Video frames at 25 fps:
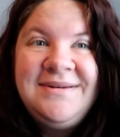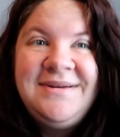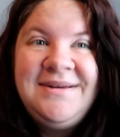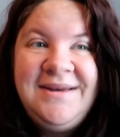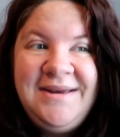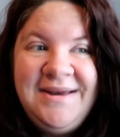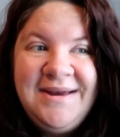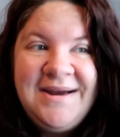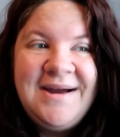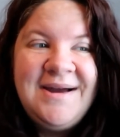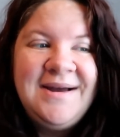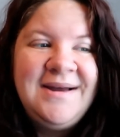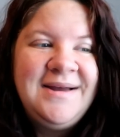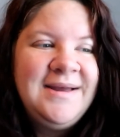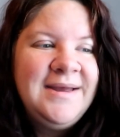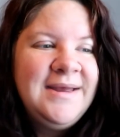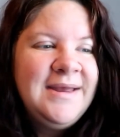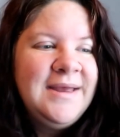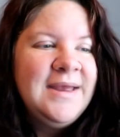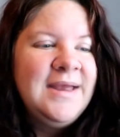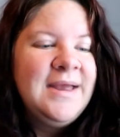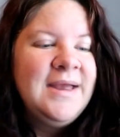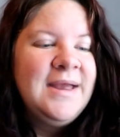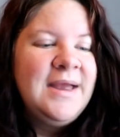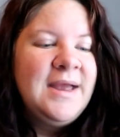yeah,
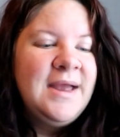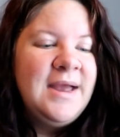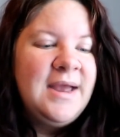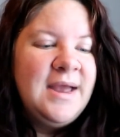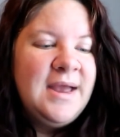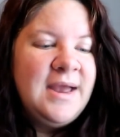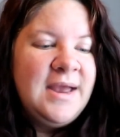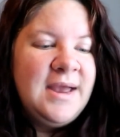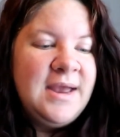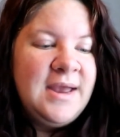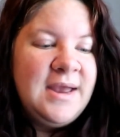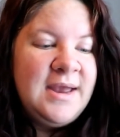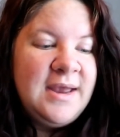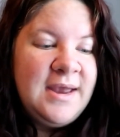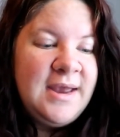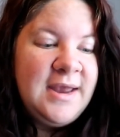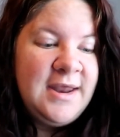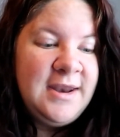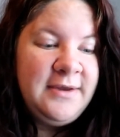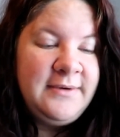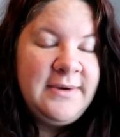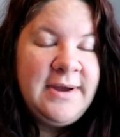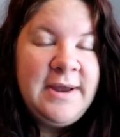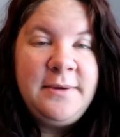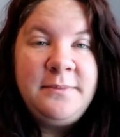
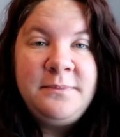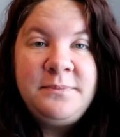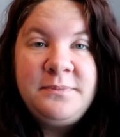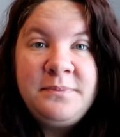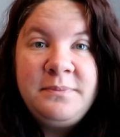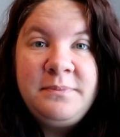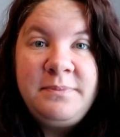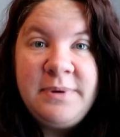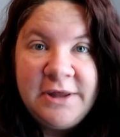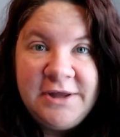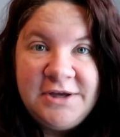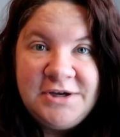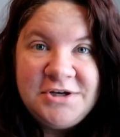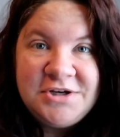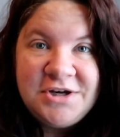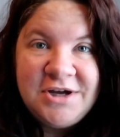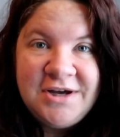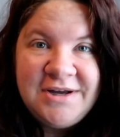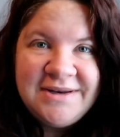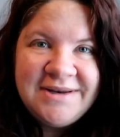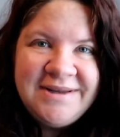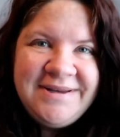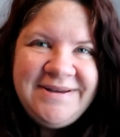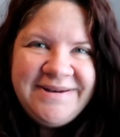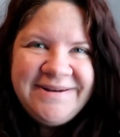Anyway, belly
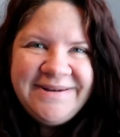shot.